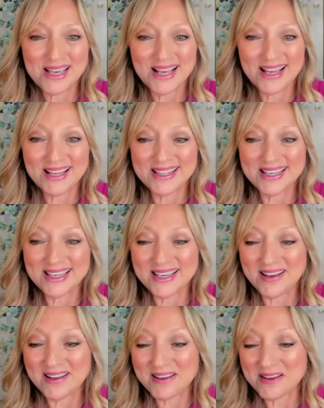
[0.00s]

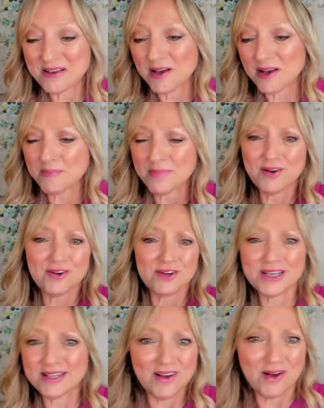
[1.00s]
the American
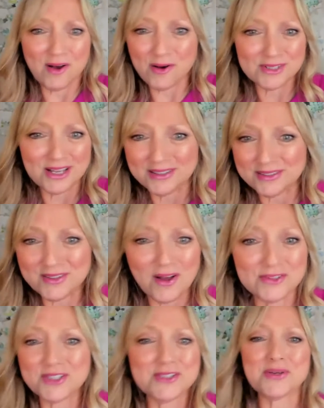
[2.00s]
Hotel and Lodging
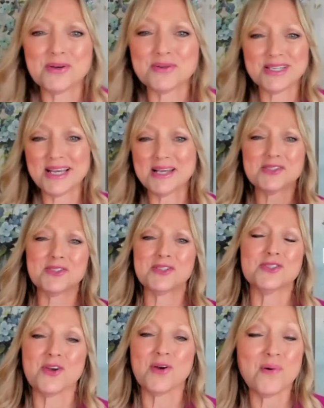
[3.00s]
Association.
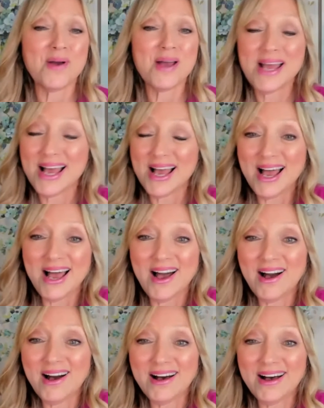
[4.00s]
So
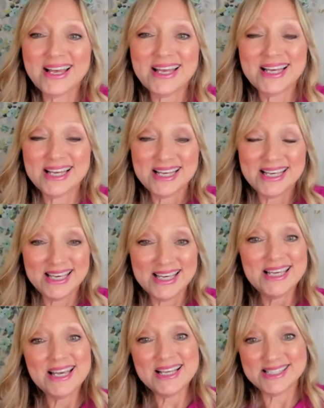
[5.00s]
he
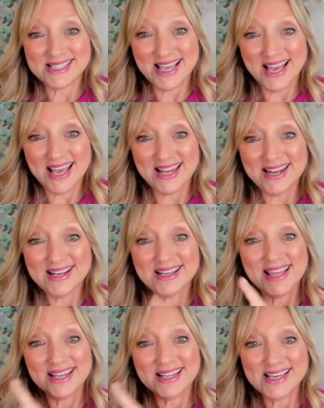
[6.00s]
said that
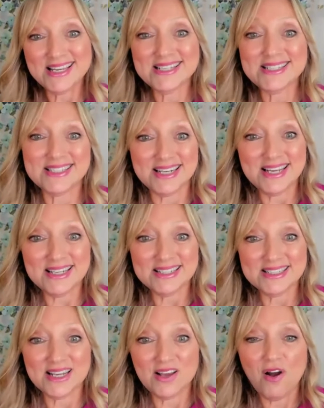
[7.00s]
he did it
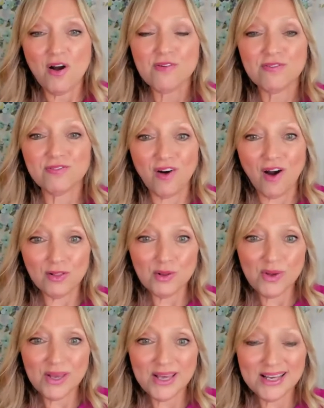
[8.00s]

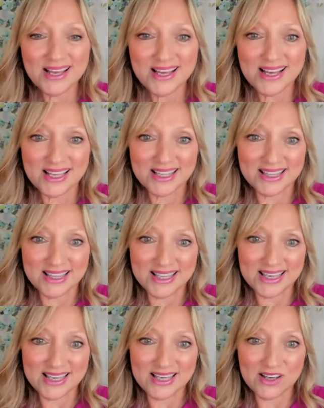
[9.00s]
following the